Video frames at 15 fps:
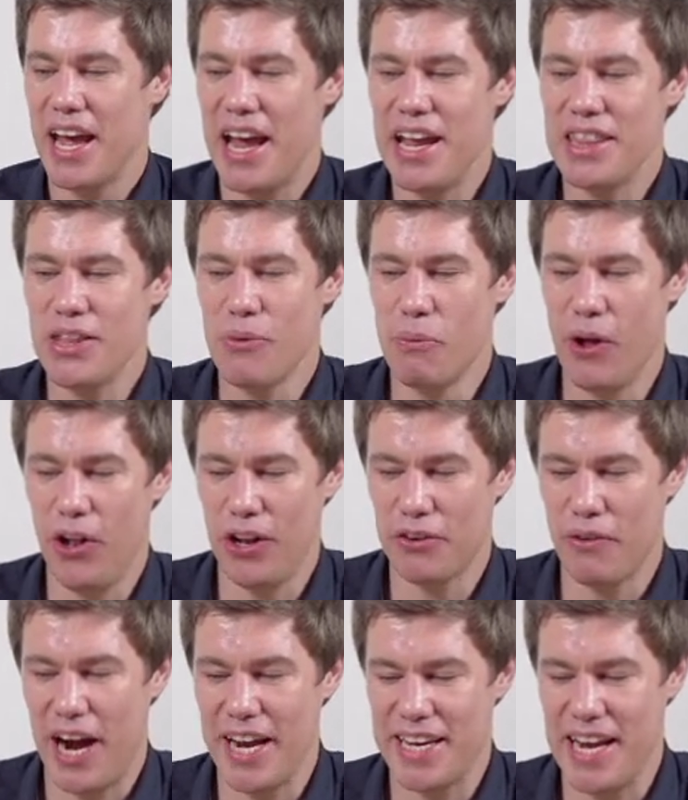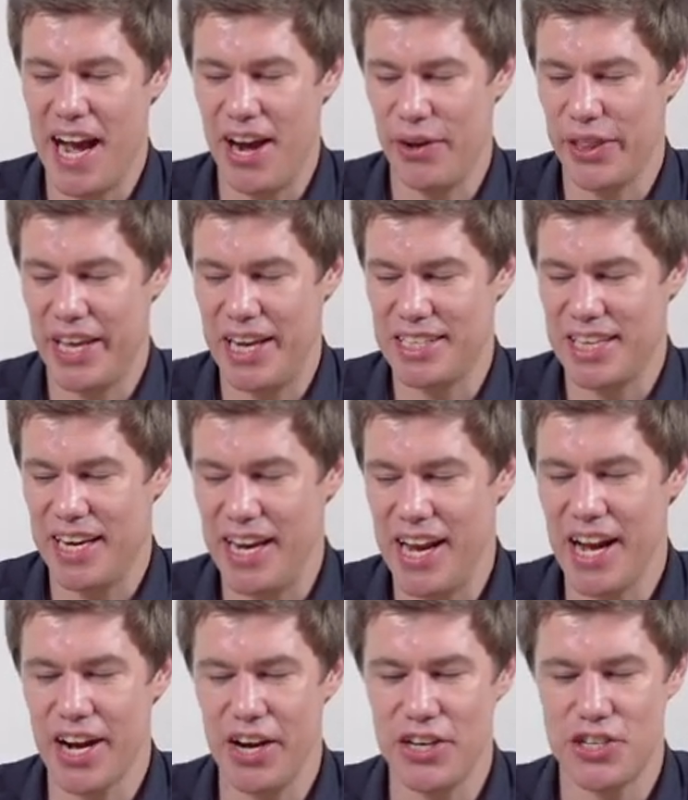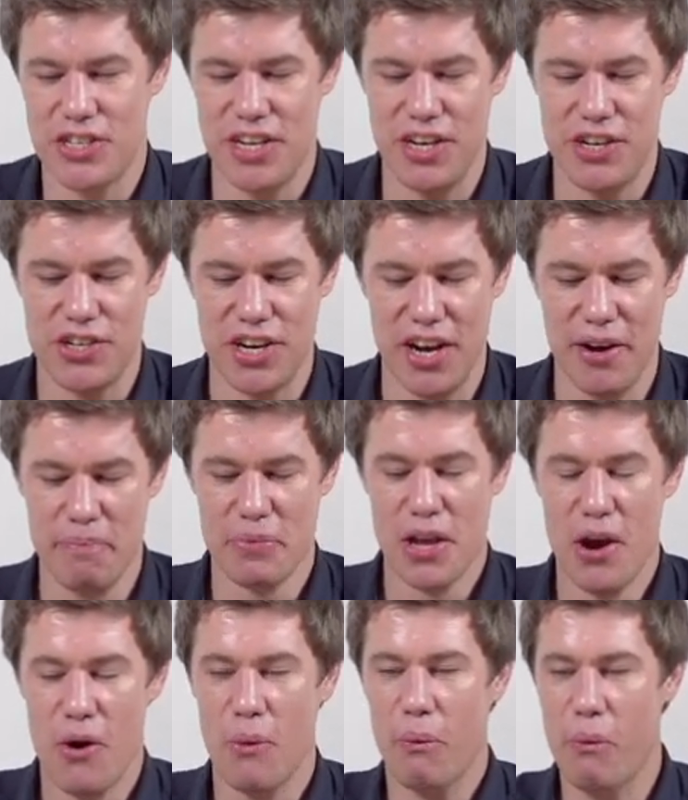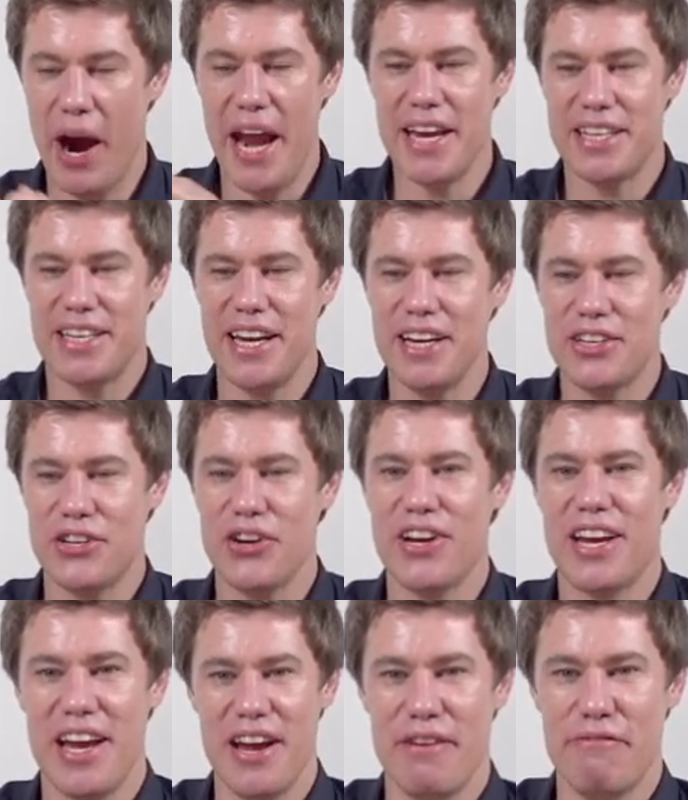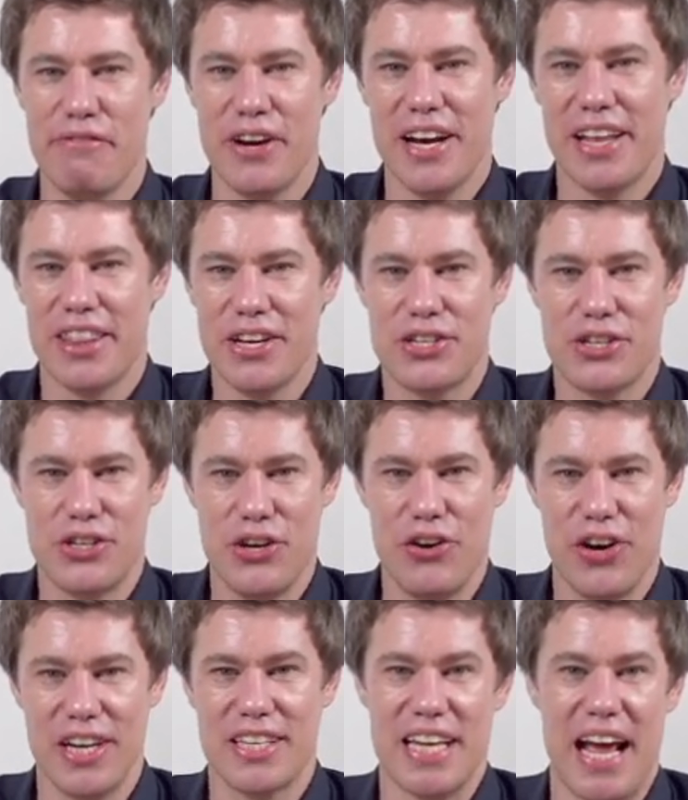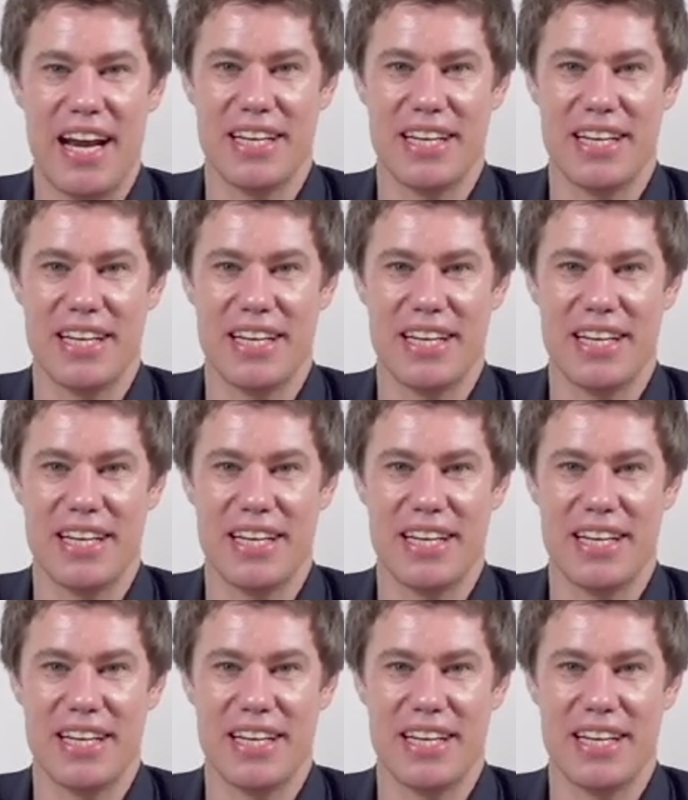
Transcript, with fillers: In the world right now, there's an English teacher waiting to give the students an